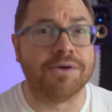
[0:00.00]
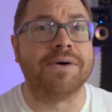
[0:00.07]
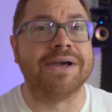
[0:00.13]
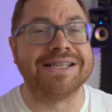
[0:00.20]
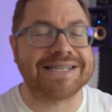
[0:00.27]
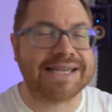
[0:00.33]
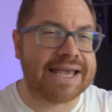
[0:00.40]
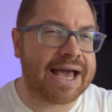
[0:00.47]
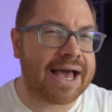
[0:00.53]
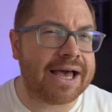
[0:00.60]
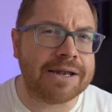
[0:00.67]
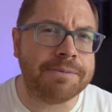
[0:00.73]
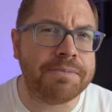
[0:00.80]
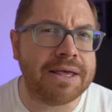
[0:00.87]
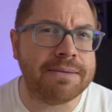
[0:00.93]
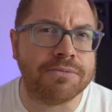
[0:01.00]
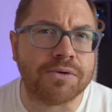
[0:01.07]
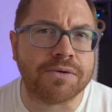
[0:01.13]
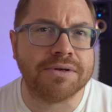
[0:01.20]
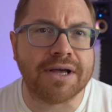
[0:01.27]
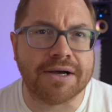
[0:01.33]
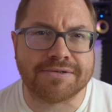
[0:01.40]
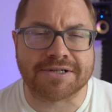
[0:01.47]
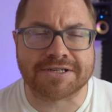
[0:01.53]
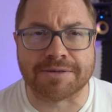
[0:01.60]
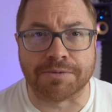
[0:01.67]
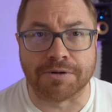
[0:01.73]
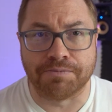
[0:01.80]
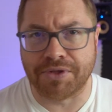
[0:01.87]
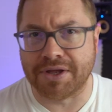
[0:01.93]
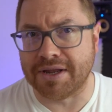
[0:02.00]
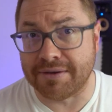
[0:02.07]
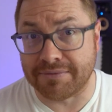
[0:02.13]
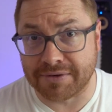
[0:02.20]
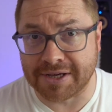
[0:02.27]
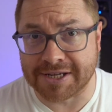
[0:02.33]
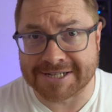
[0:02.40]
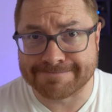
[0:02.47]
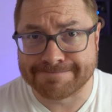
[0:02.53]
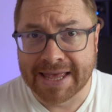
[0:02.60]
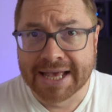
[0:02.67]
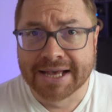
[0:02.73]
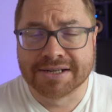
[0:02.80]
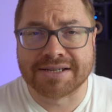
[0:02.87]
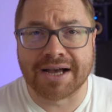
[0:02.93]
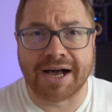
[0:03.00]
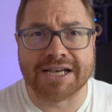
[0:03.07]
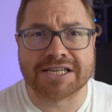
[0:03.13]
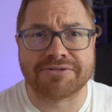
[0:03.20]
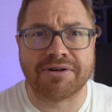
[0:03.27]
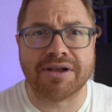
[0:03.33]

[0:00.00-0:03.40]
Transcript: noise can be more noticeable in EVs. Tyres